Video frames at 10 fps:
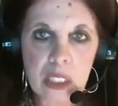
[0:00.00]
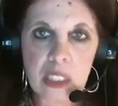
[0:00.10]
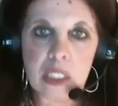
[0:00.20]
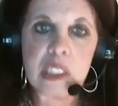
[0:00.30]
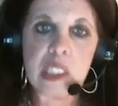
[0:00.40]

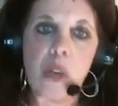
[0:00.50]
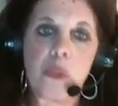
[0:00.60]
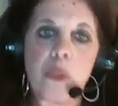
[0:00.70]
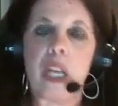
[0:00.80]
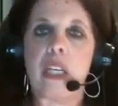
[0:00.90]
is
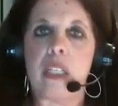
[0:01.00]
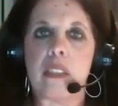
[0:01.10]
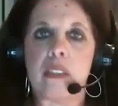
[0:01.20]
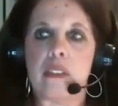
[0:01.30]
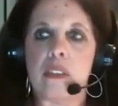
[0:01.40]
okay.
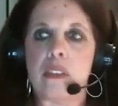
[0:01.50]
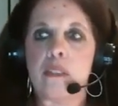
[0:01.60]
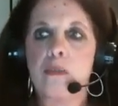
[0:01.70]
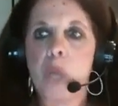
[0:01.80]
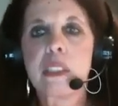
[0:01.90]

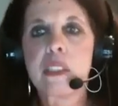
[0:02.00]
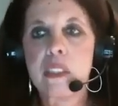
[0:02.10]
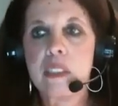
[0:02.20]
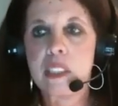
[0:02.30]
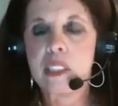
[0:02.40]

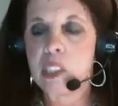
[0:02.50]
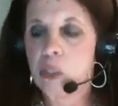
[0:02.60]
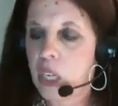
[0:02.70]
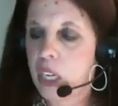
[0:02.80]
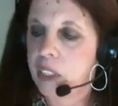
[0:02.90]
Boston is
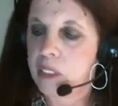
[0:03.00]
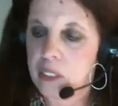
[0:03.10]
okay.